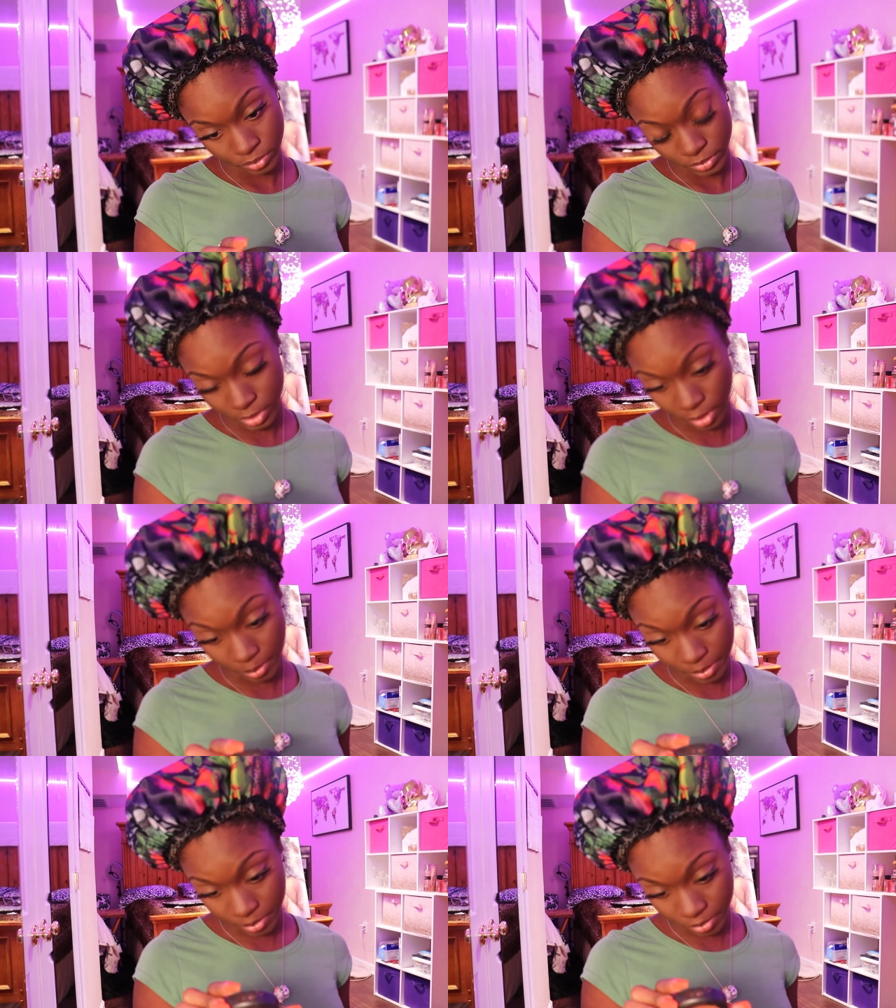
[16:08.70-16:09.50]

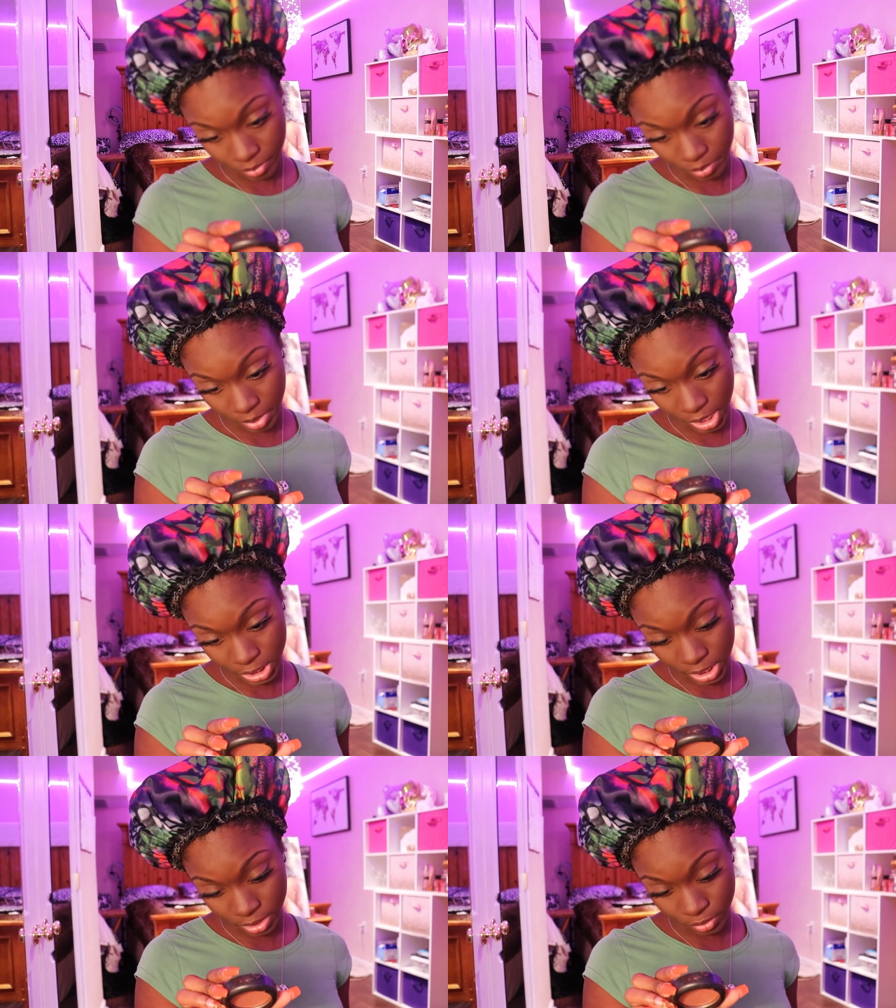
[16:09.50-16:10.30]
some
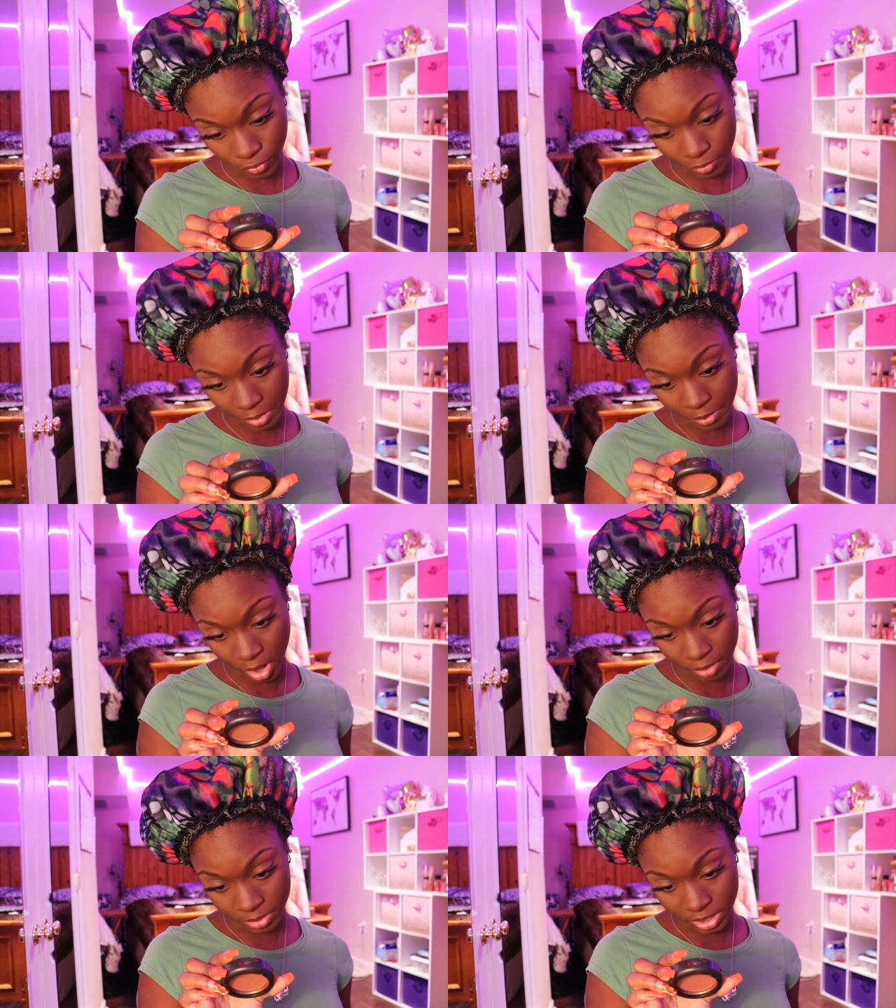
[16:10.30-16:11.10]
blush I stole from my
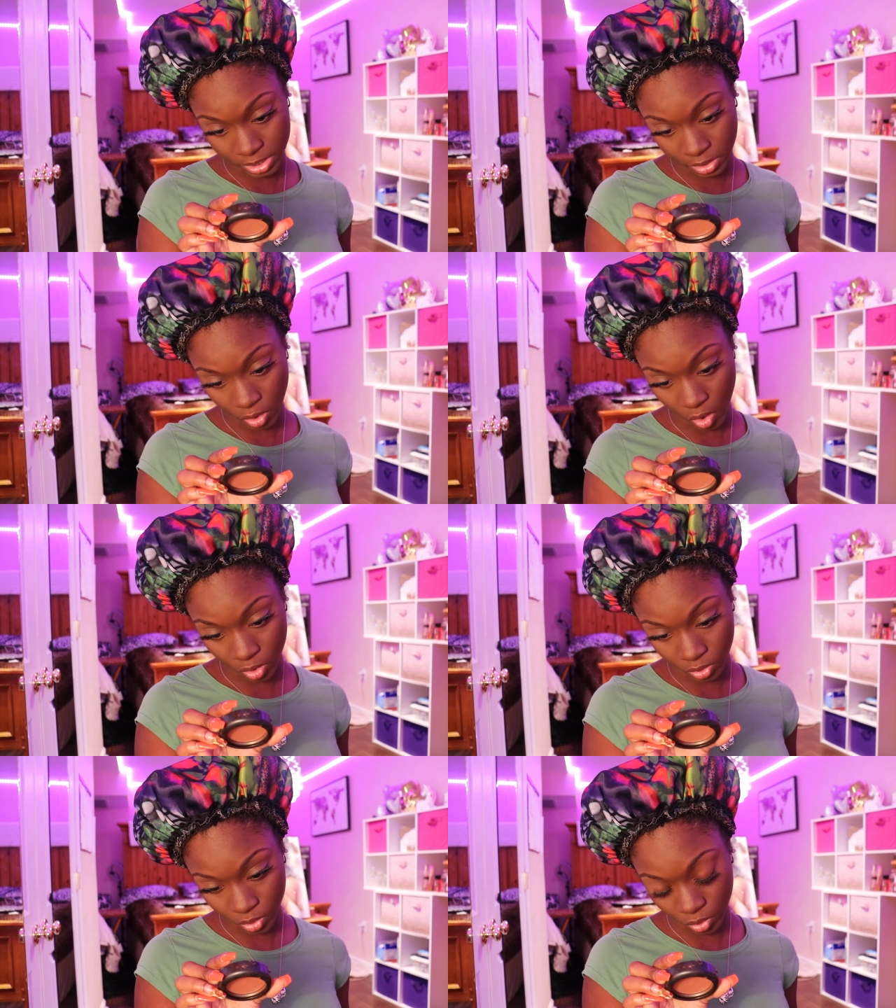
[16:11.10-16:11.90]
mom. This is
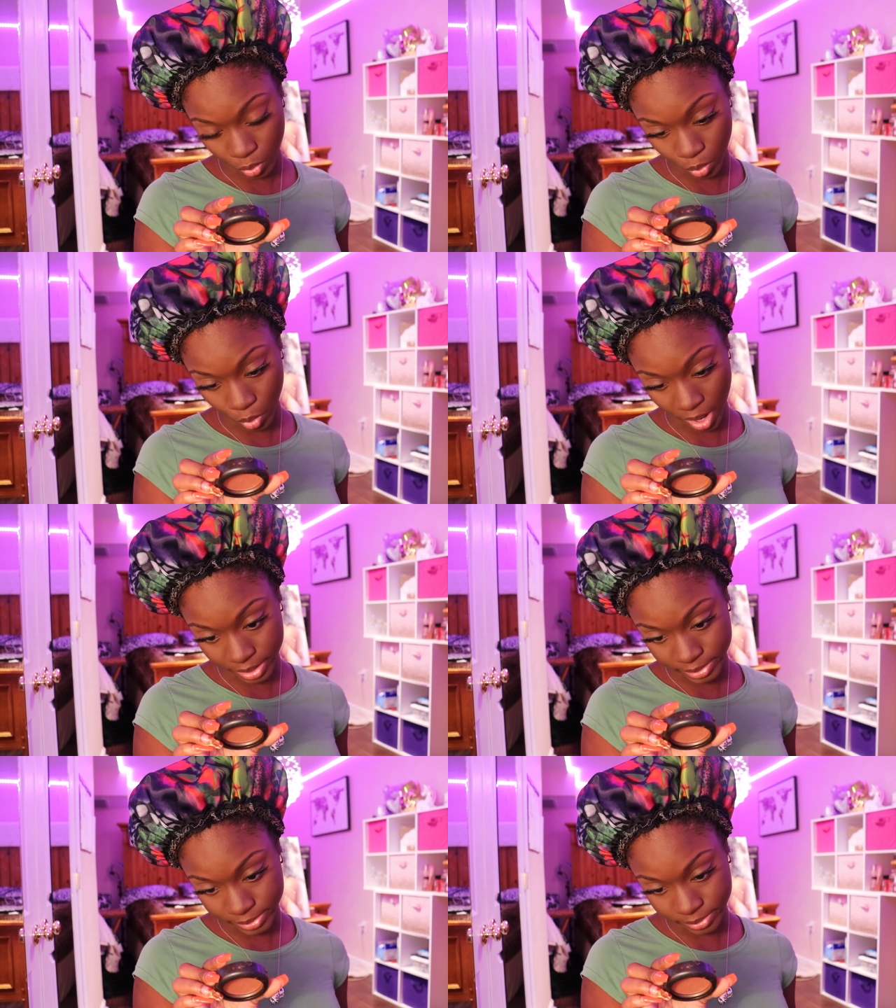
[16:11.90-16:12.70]
called
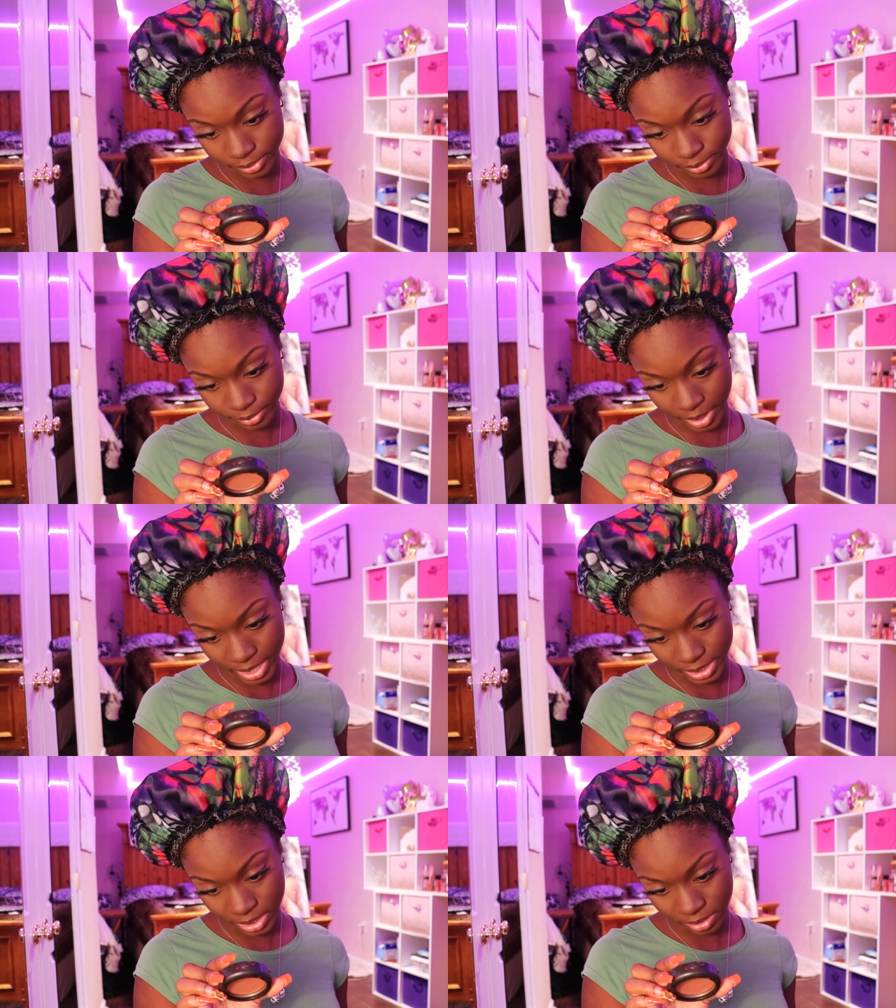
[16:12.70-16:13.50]

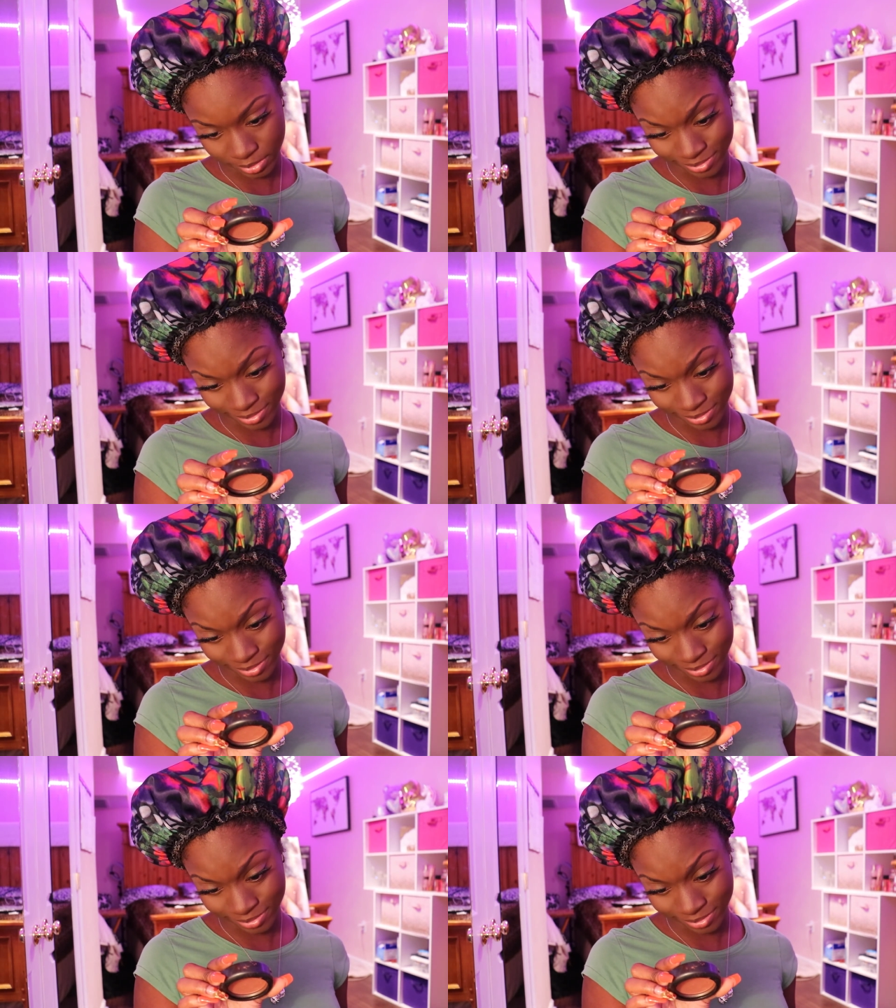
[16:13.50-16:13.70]
Raisin.